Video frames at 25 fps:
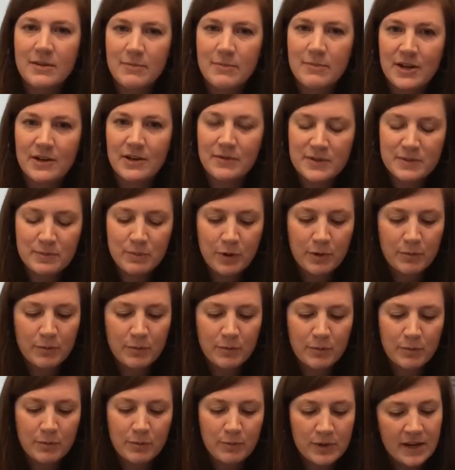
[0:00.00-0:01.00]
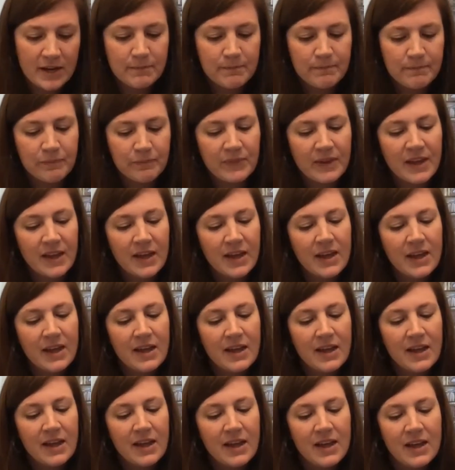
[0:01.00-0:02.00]
the man who was born blind.
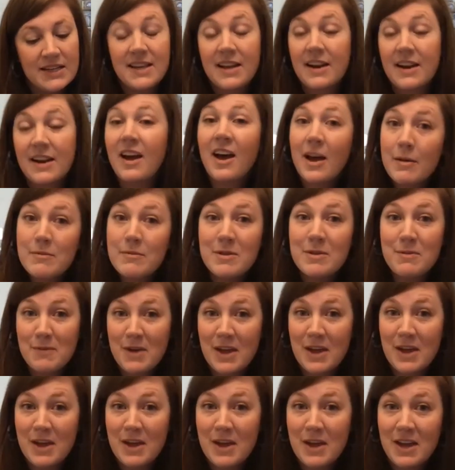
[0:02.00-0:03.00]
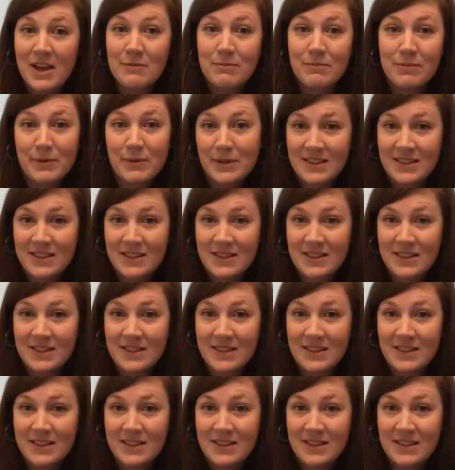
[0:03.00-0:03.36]
And he said, I'm the man.